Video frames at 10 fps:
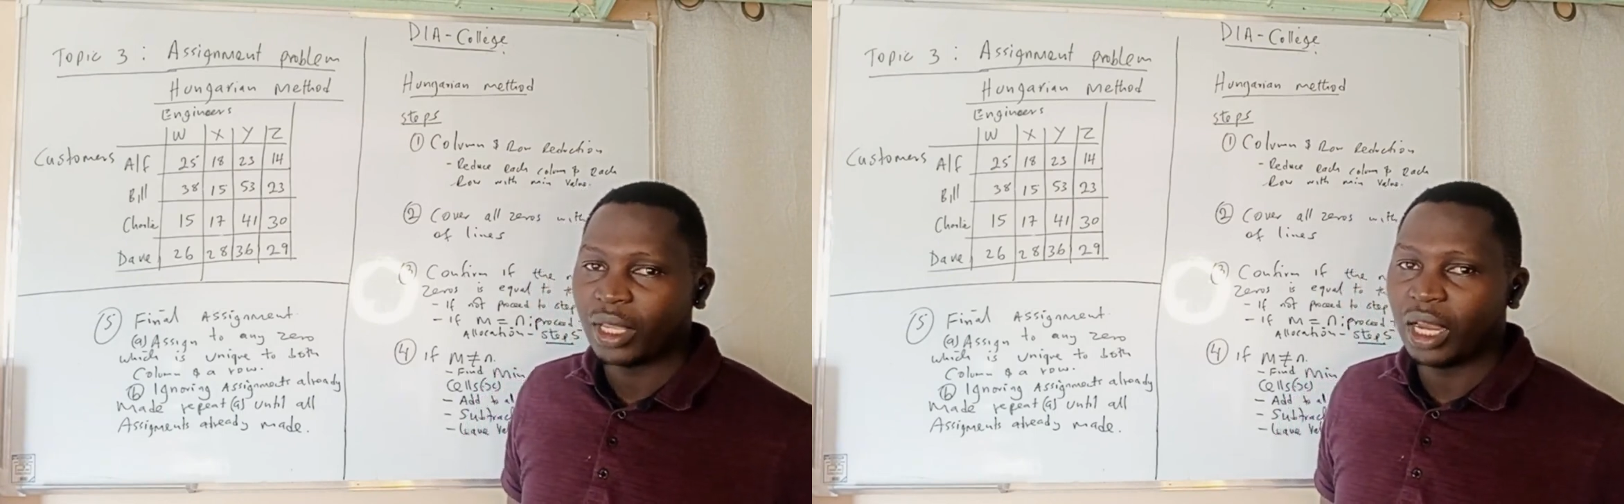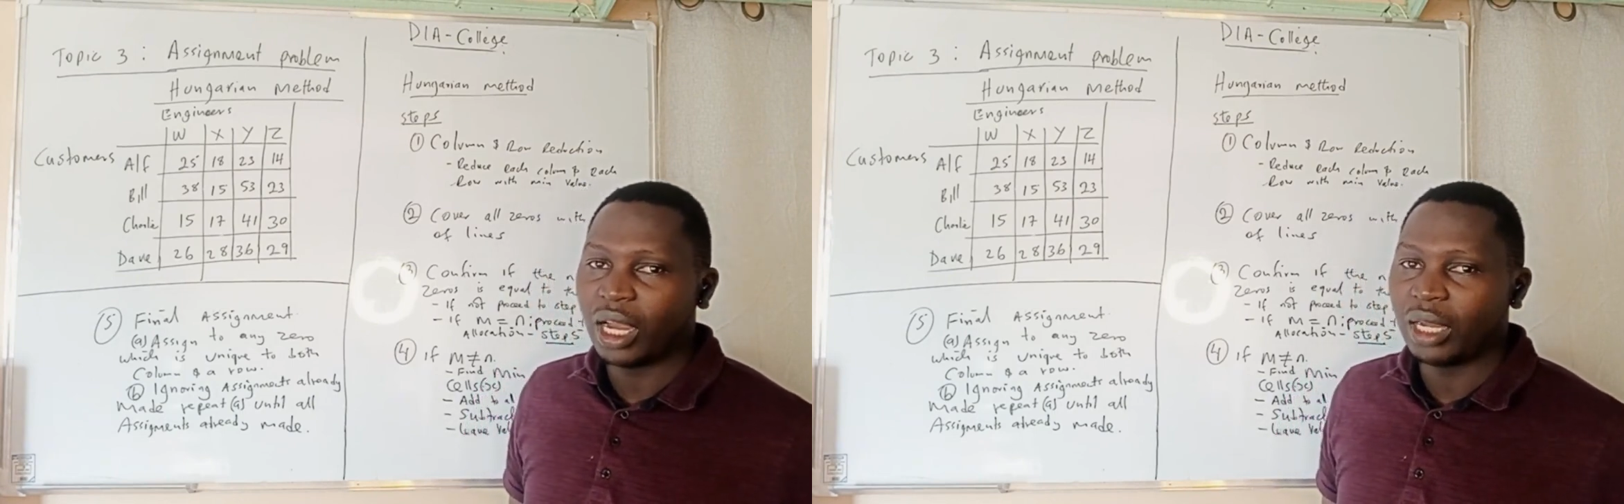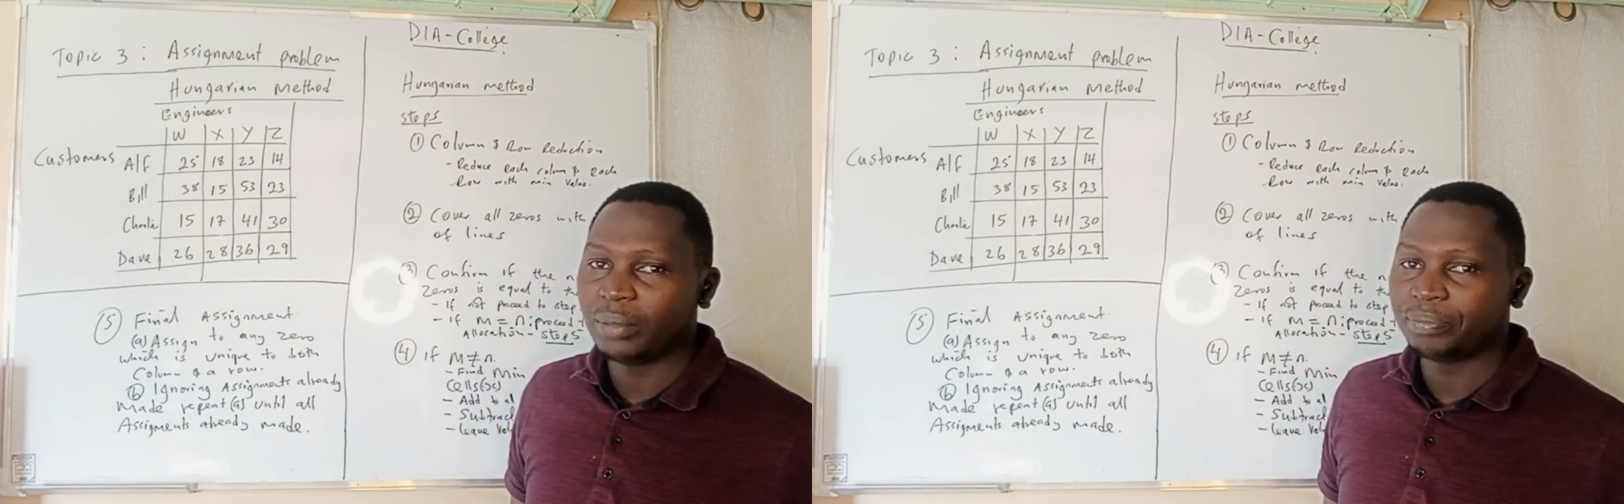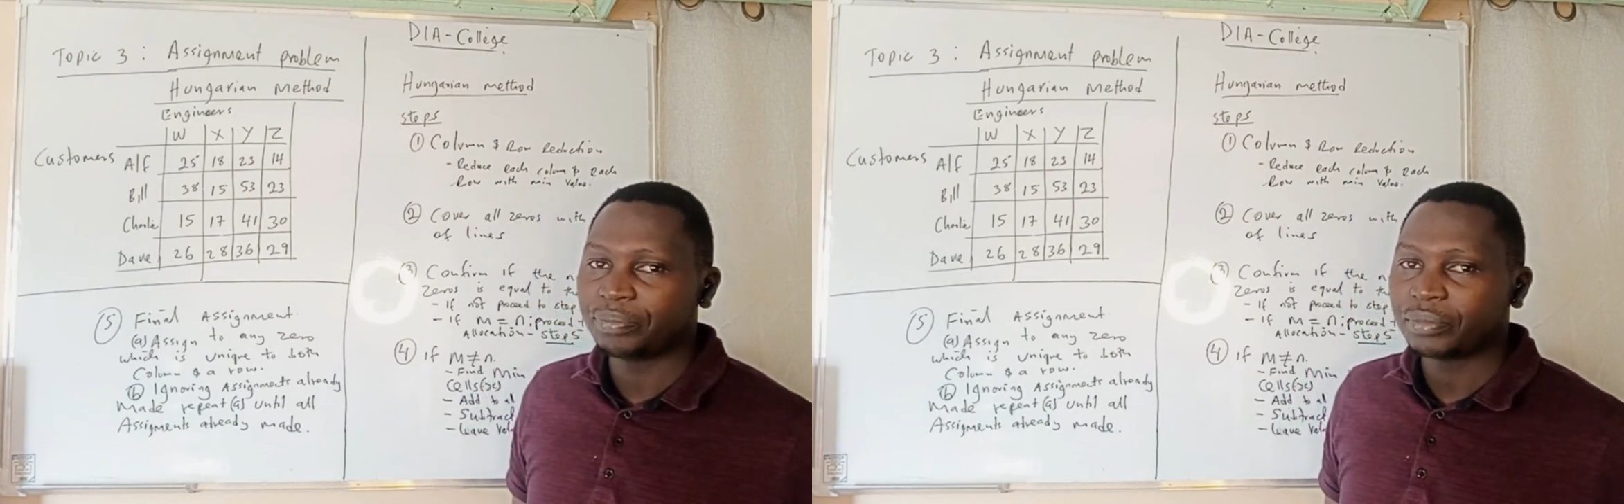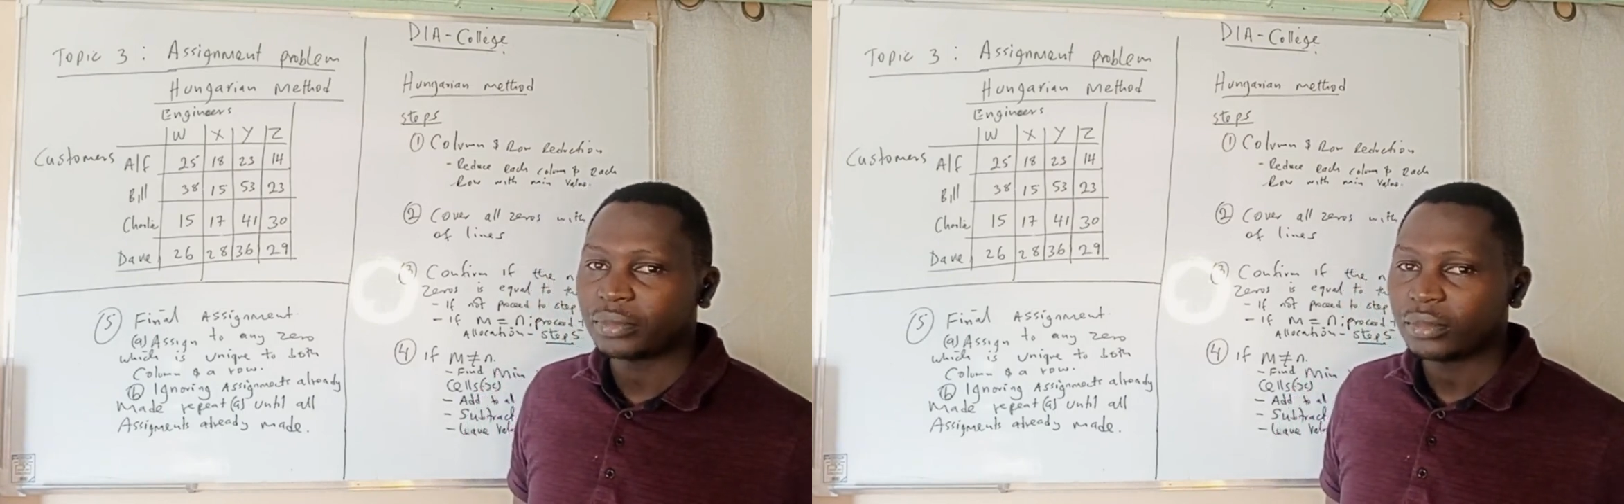the
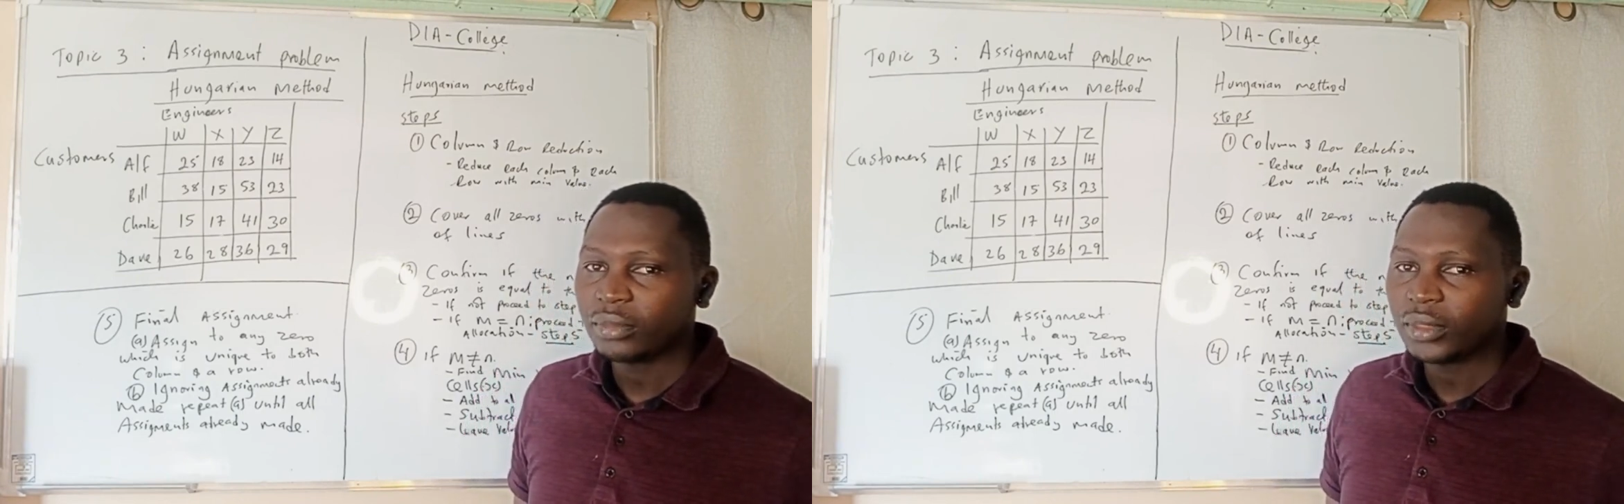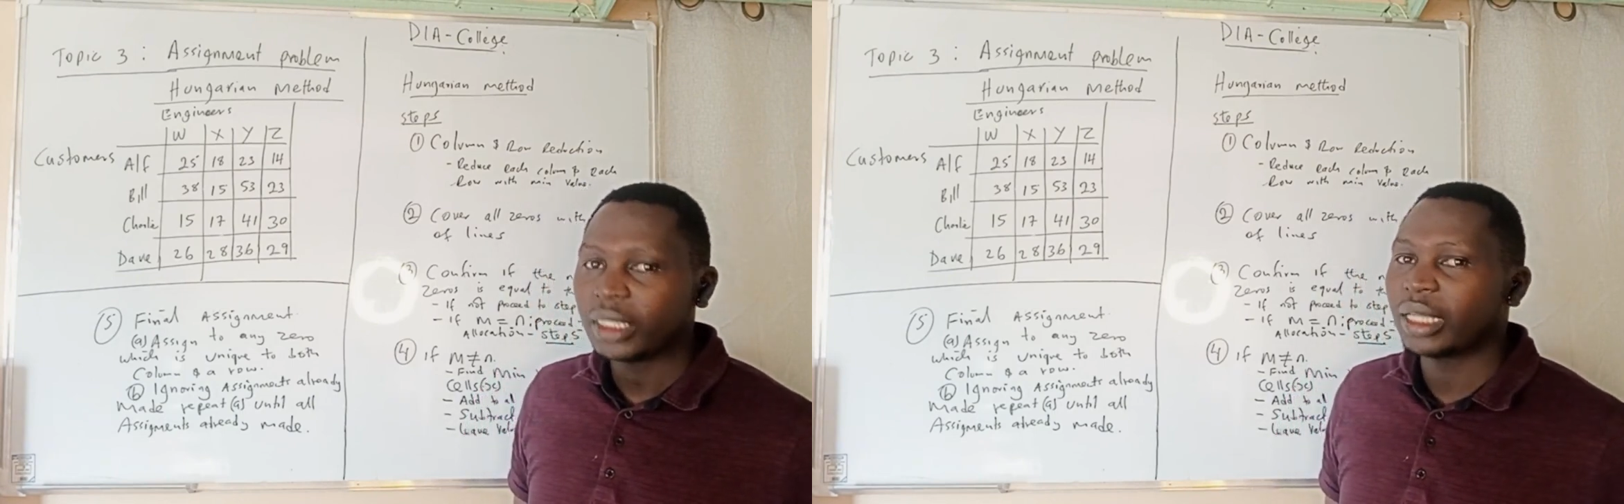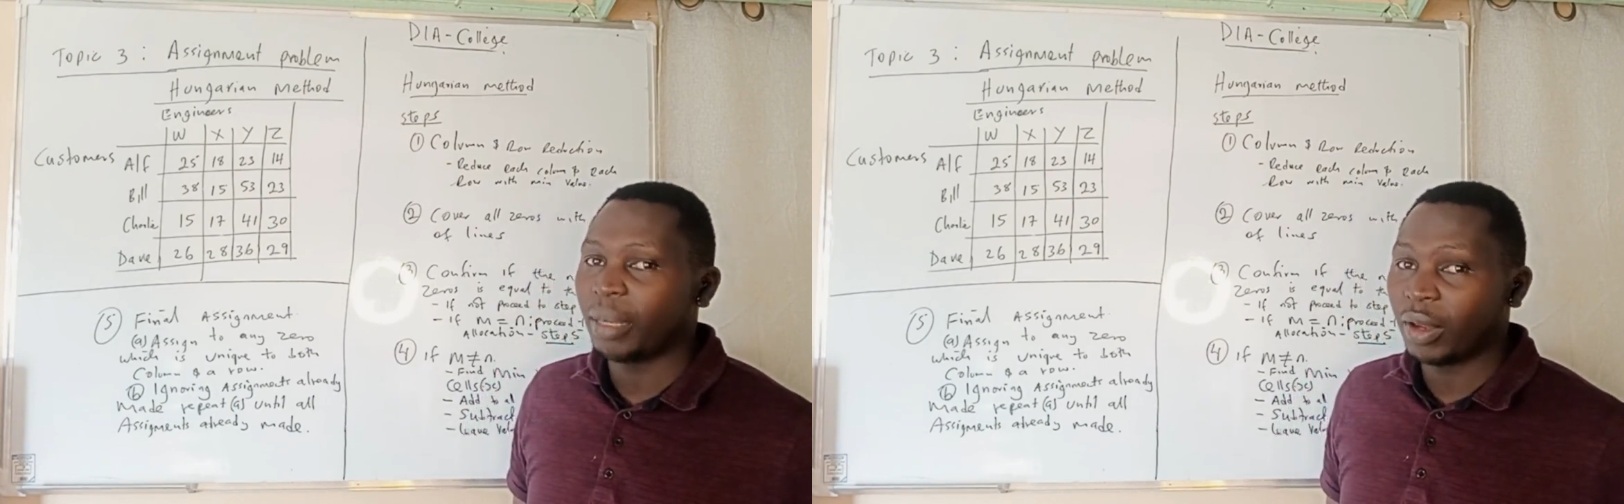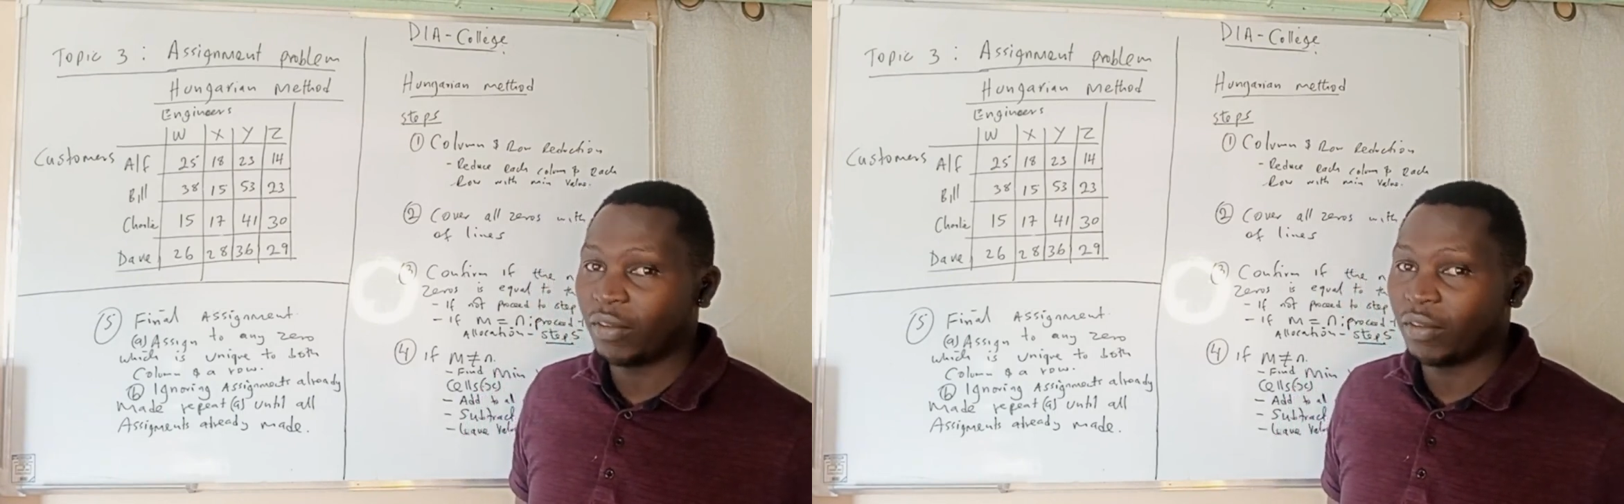number of